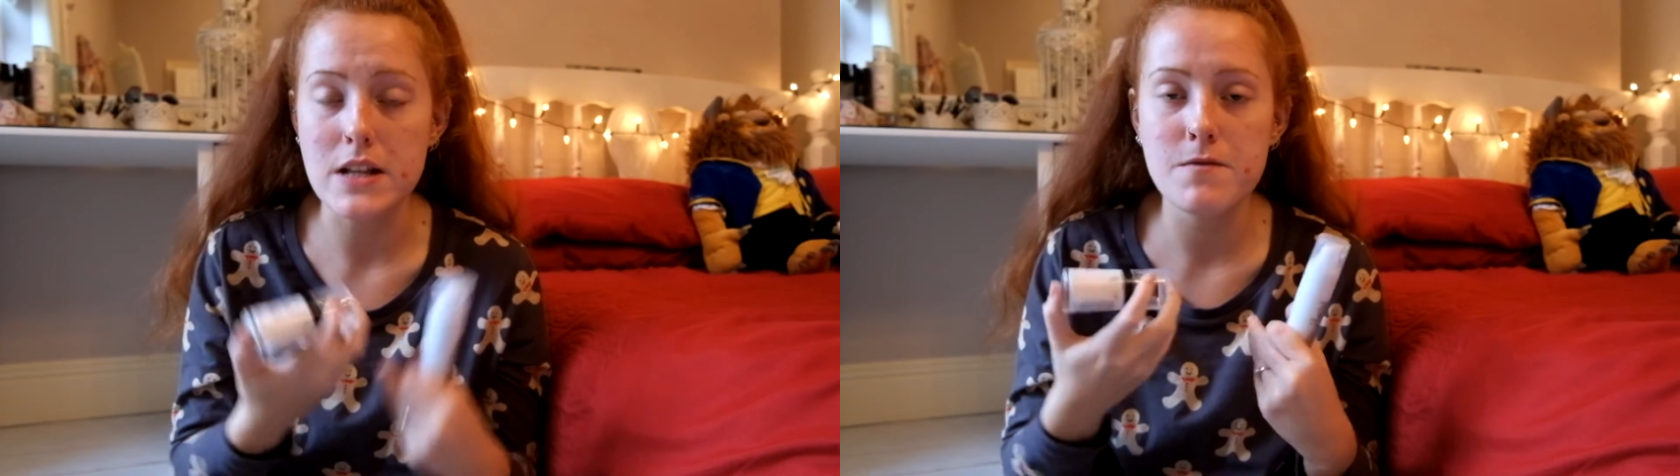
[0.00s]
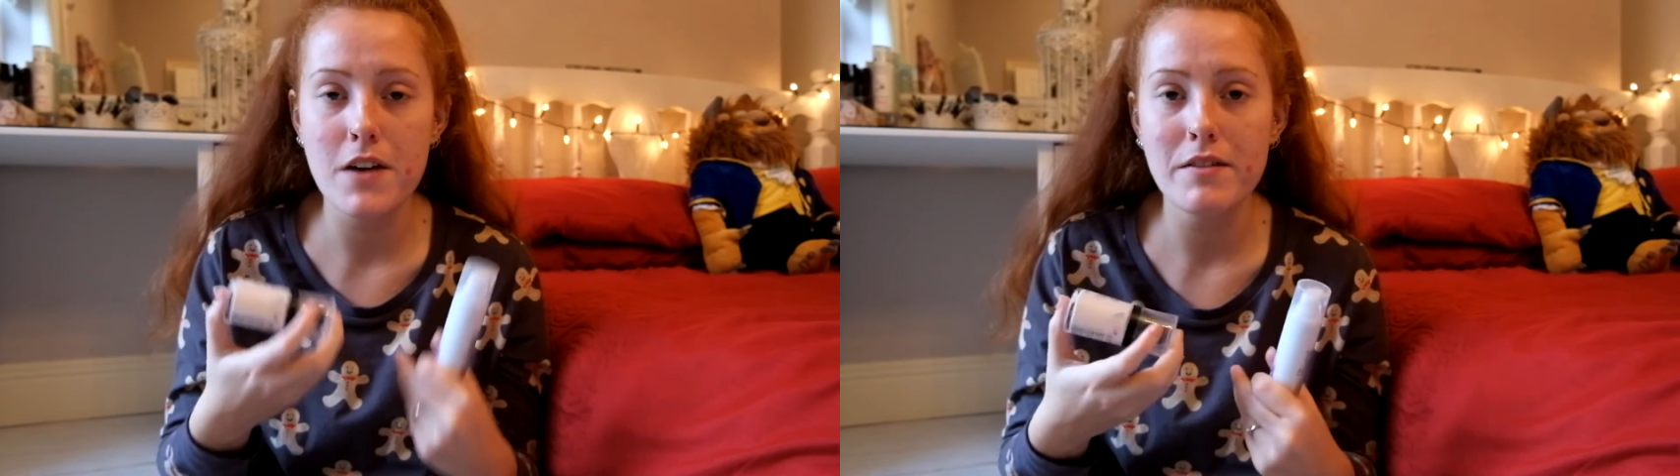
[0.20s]

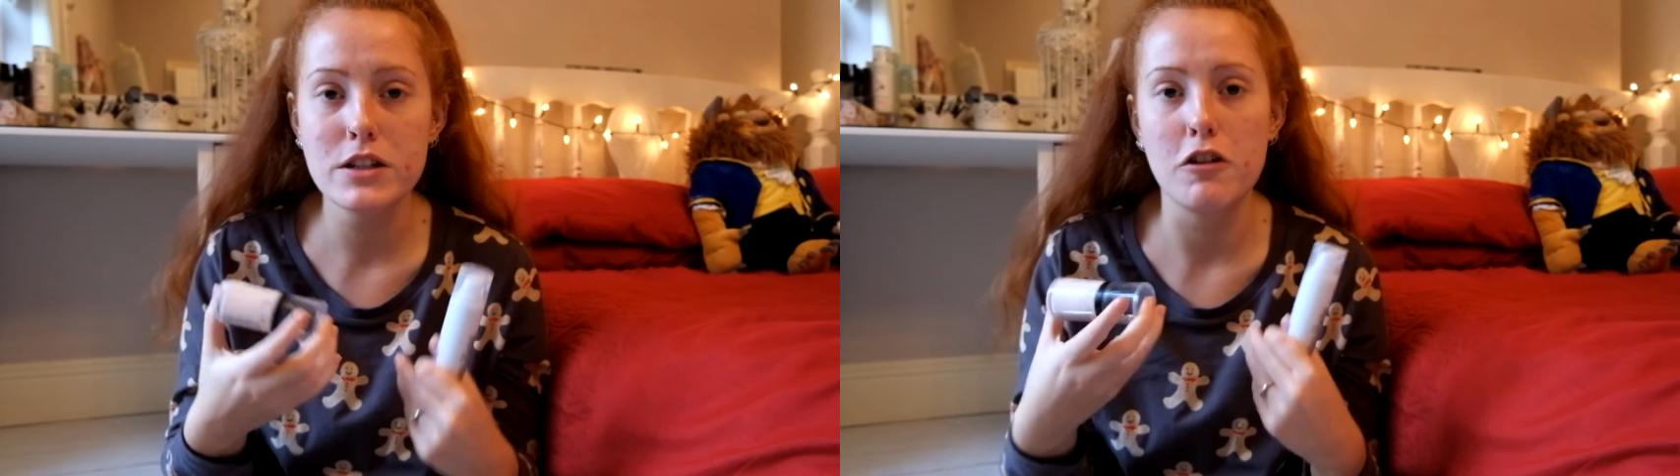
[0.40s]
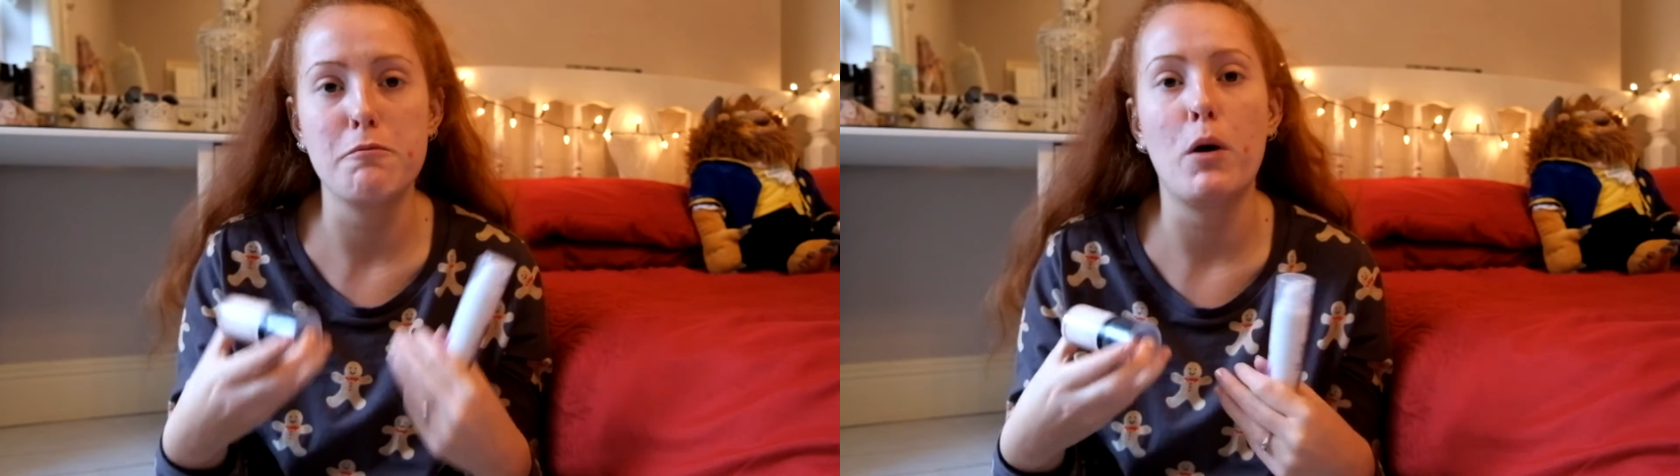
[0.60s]
It's very
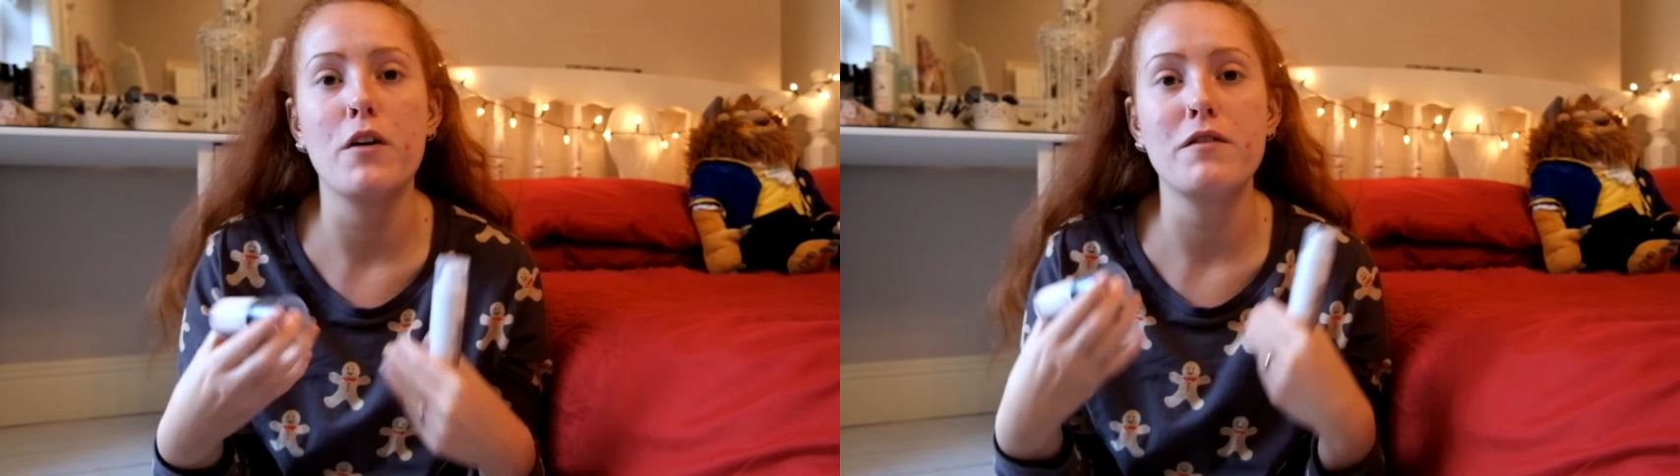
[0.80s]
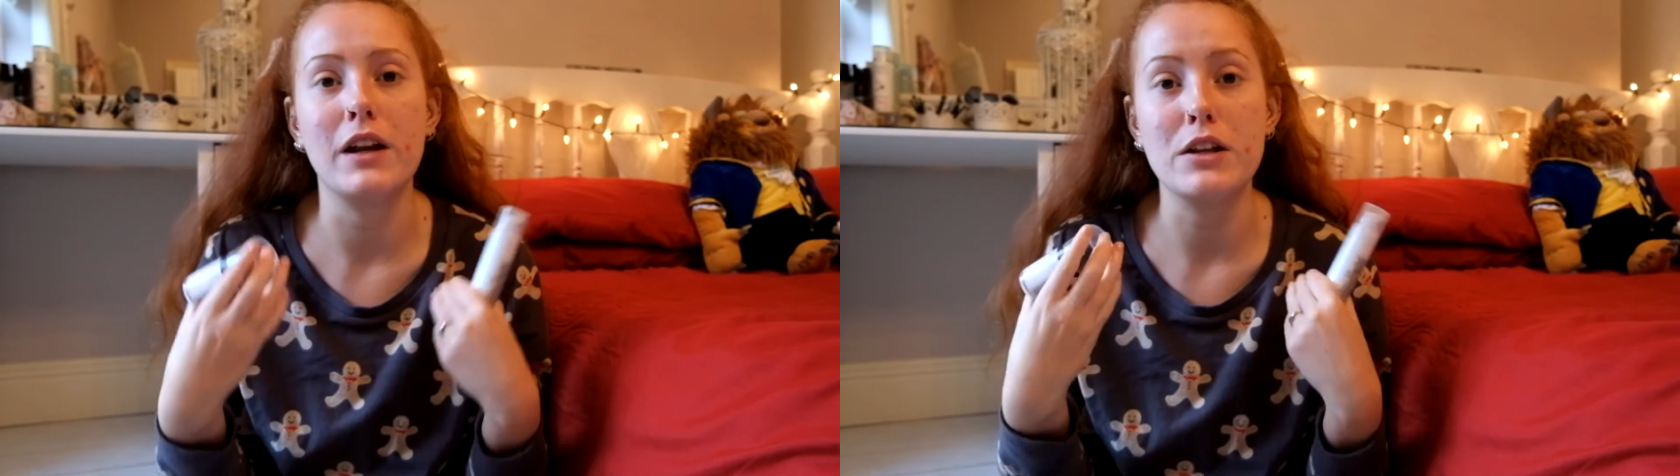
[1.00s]
soft, but
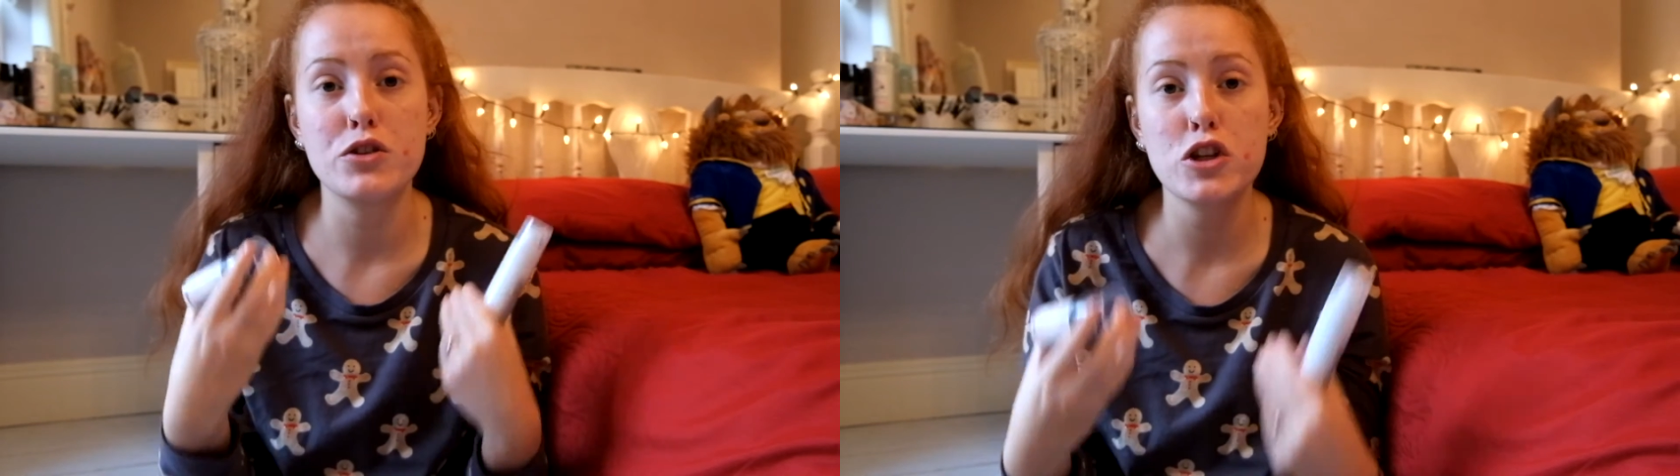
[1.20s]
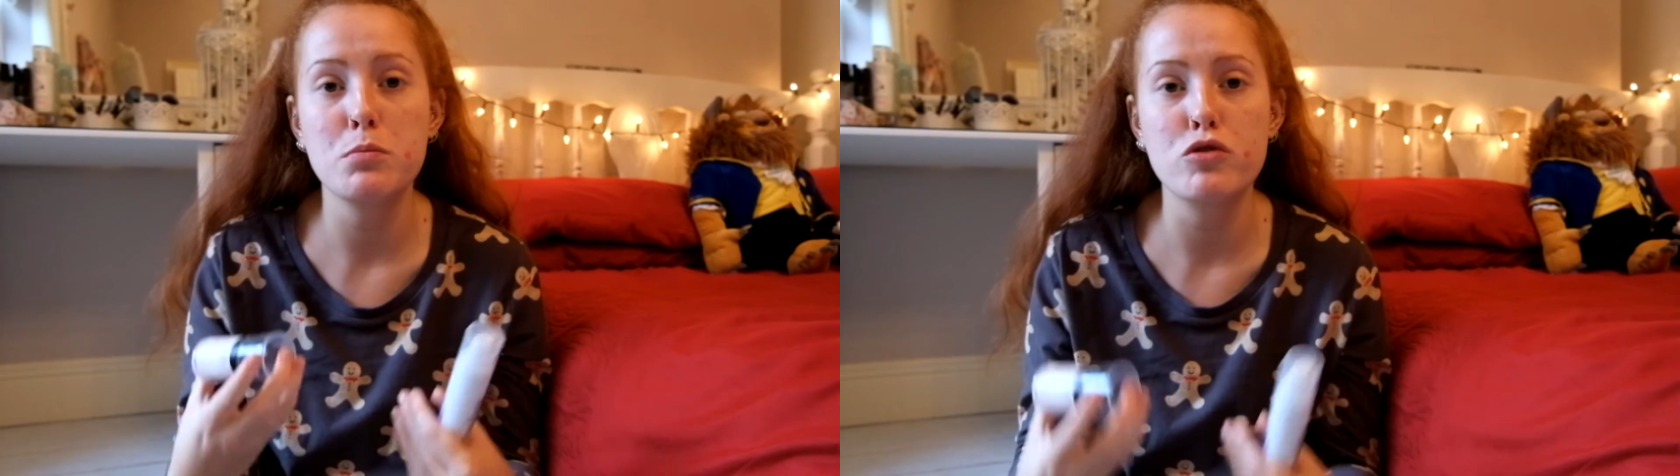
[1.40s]
I feel
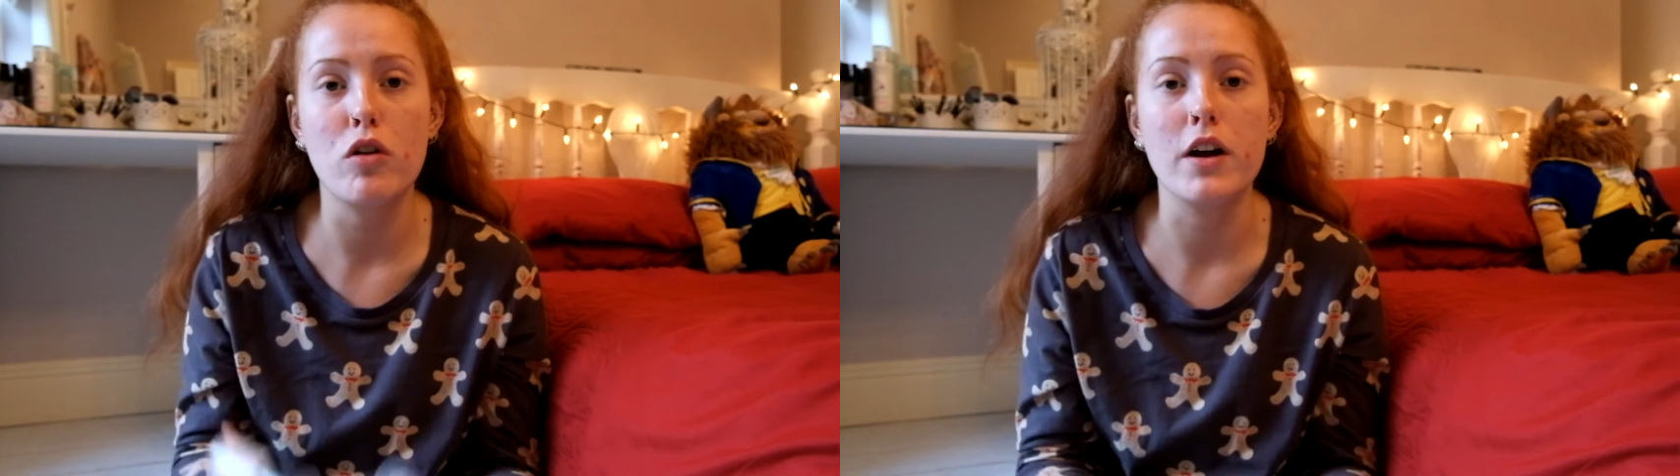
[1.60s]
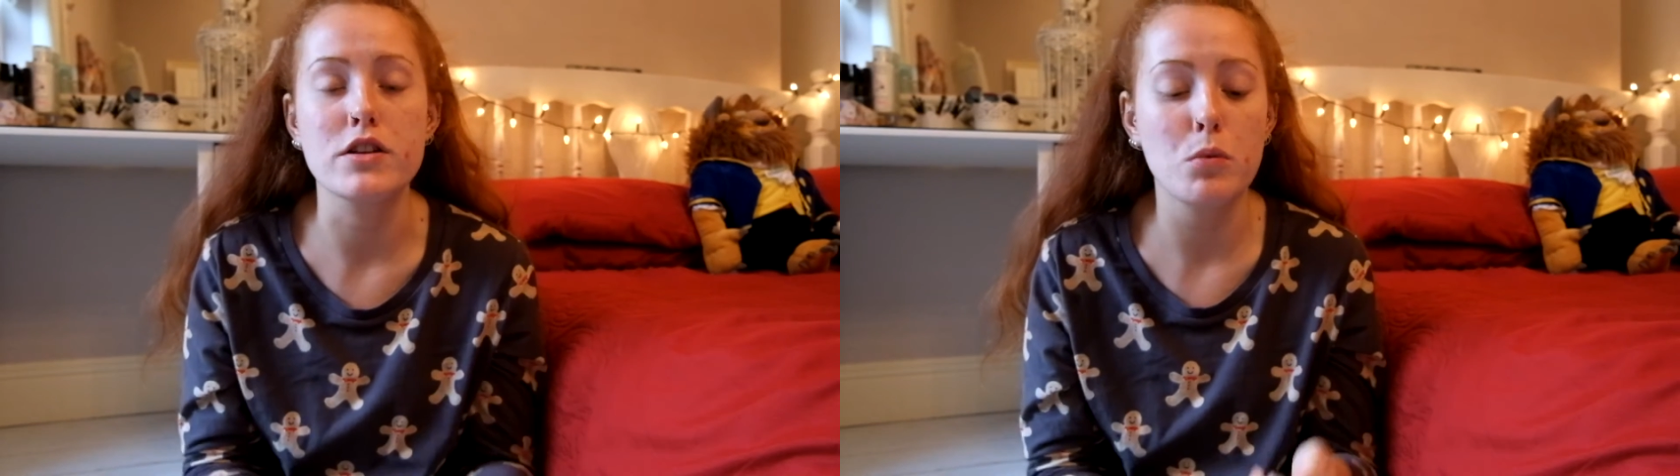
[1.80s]
it's super drying,